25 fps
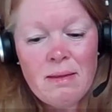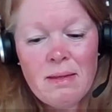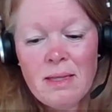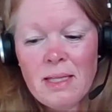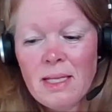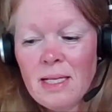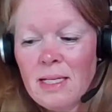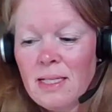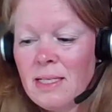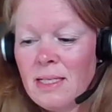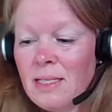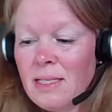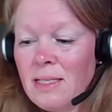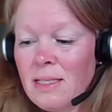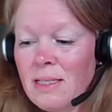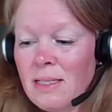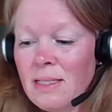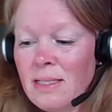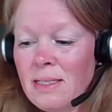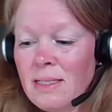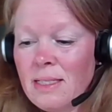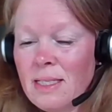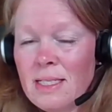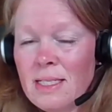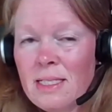the
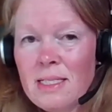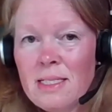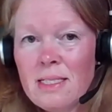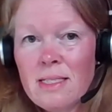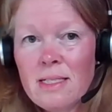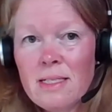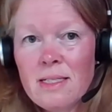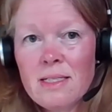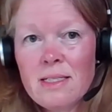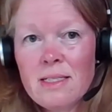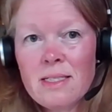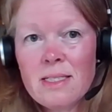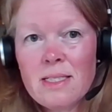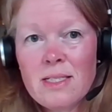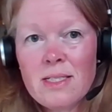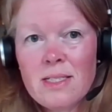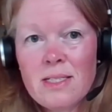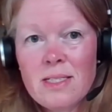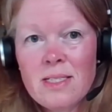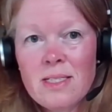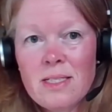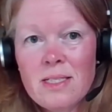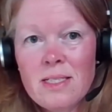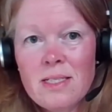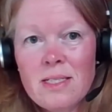distance
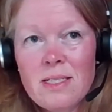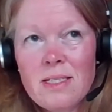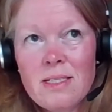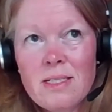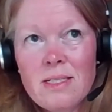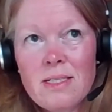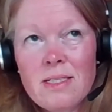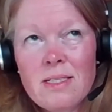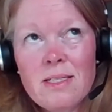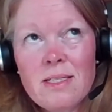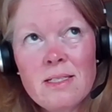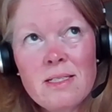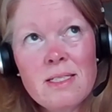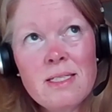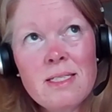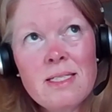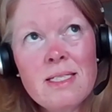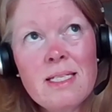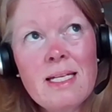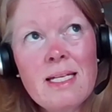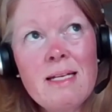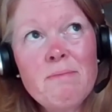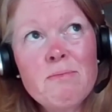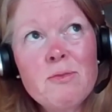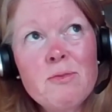
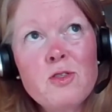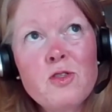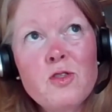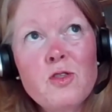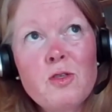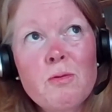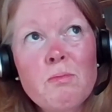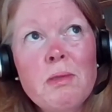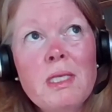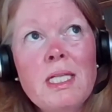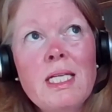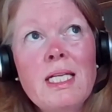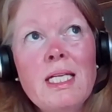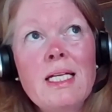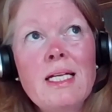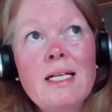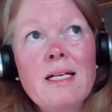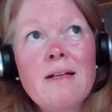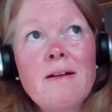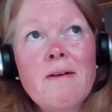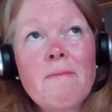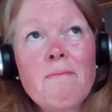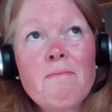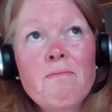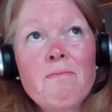seems to be
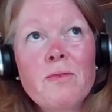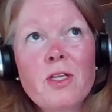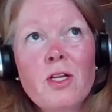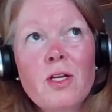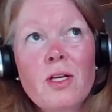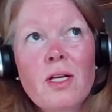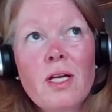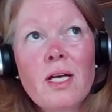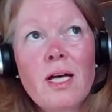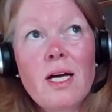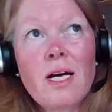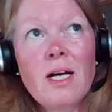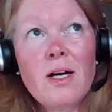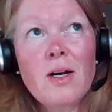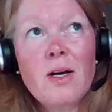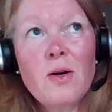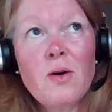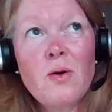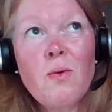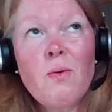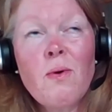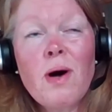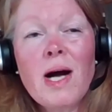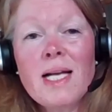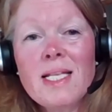
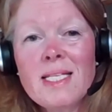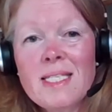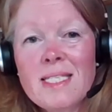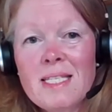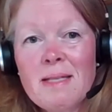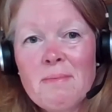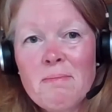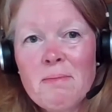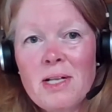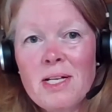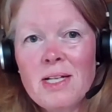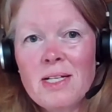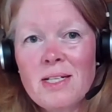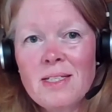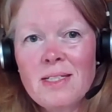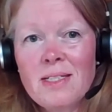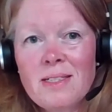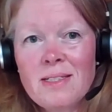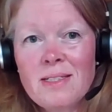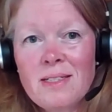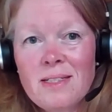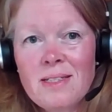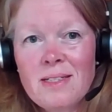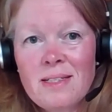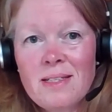quite similar
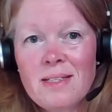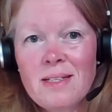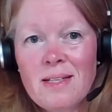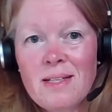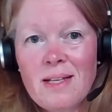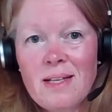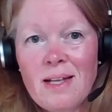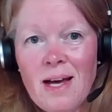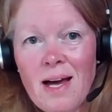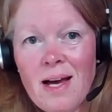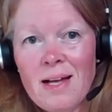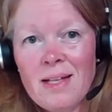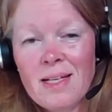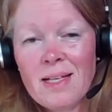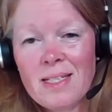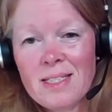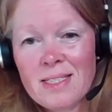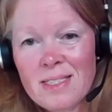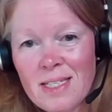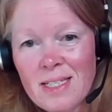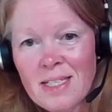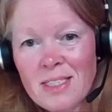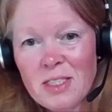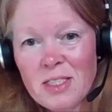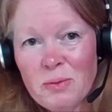at
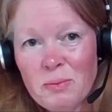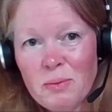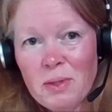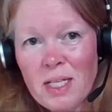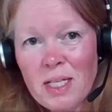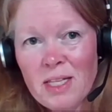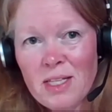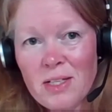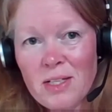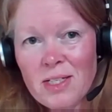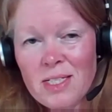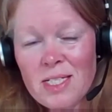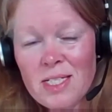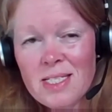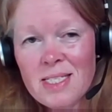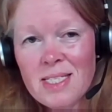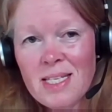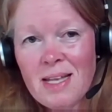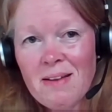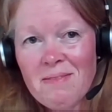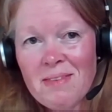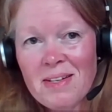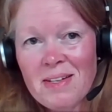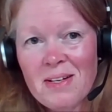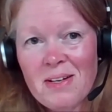gestation week
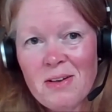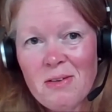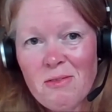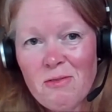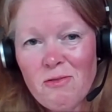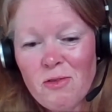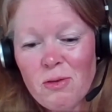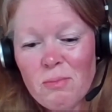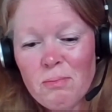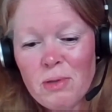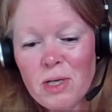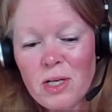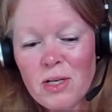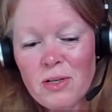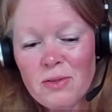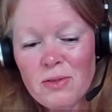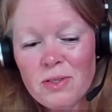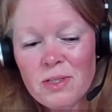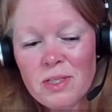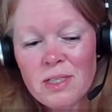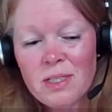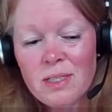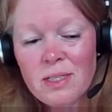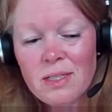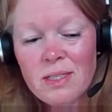37 for both
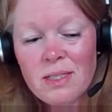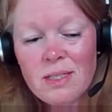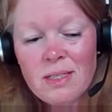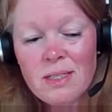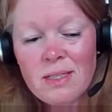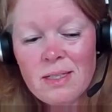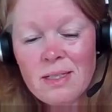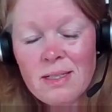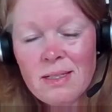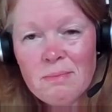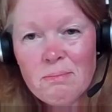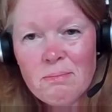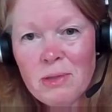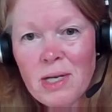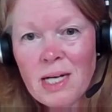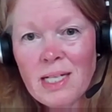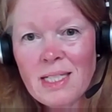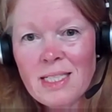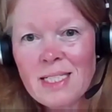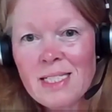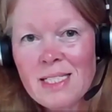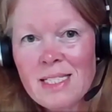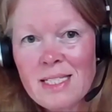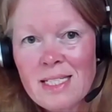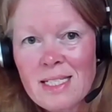
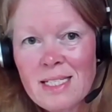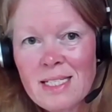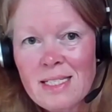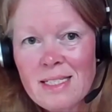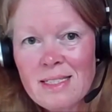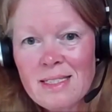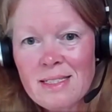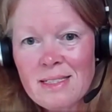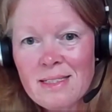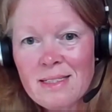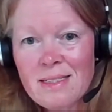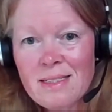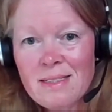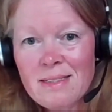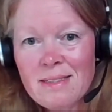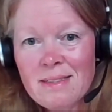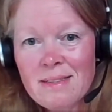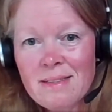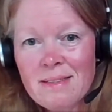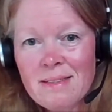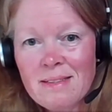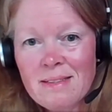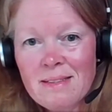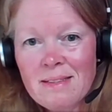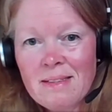pregnancies,
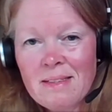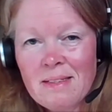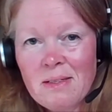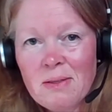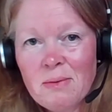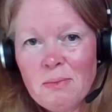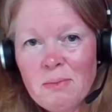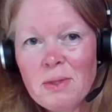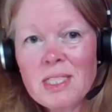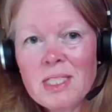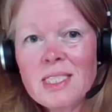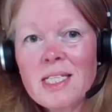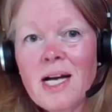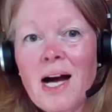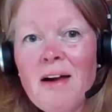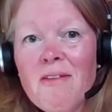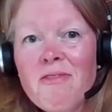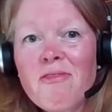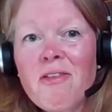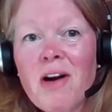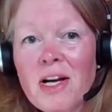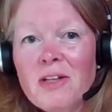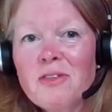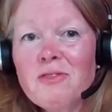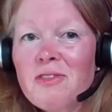which I
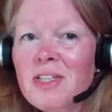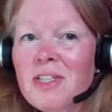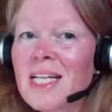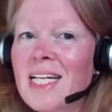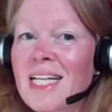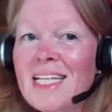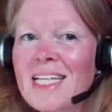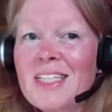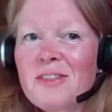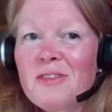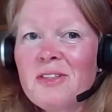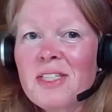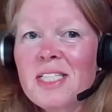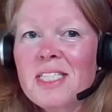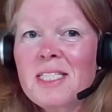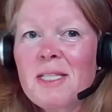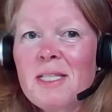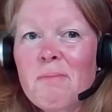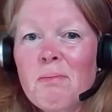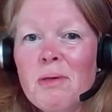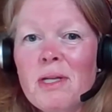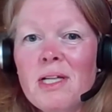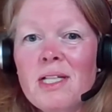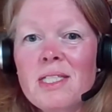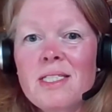find really
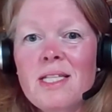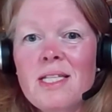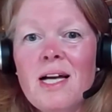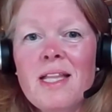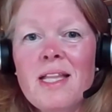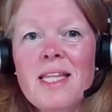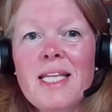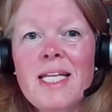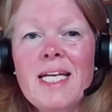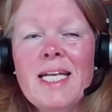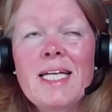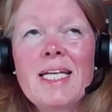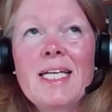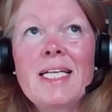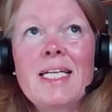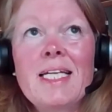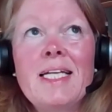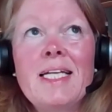interesting, because I think,